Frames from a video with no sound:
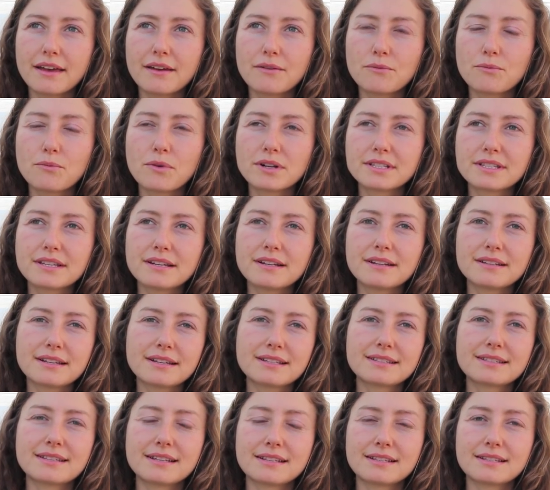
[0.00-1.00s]
wasn't
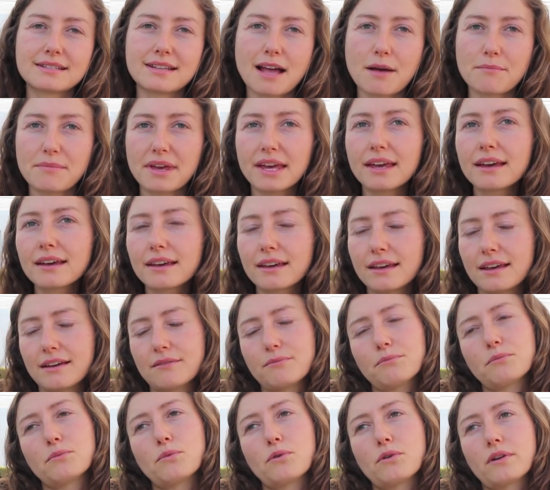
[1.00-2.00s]
systemic,
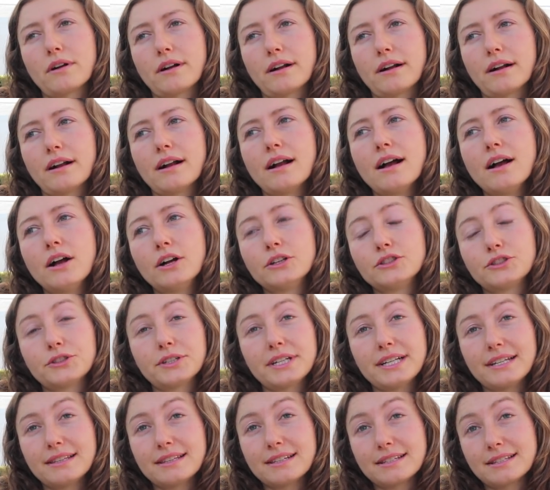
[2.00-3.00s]
it more
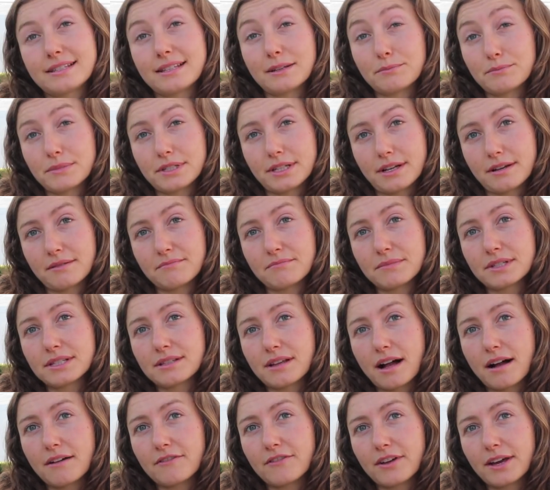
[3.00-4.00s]
treated the symptoms
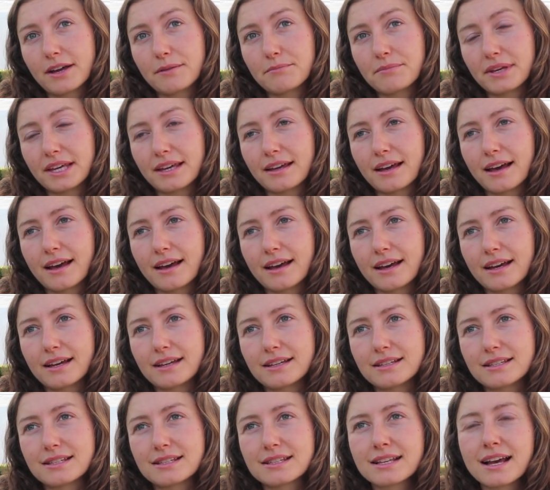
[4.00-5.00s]
of it,
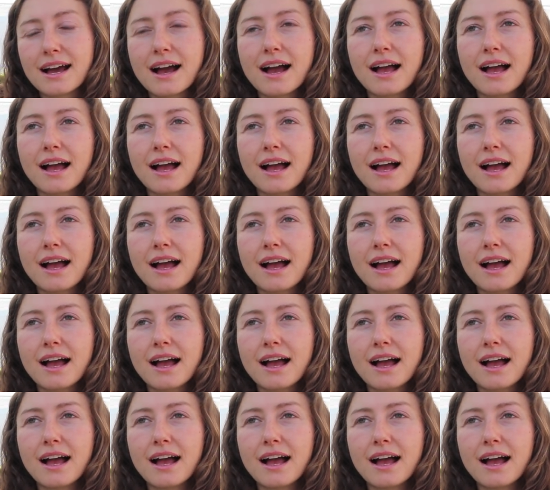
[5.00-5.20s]
because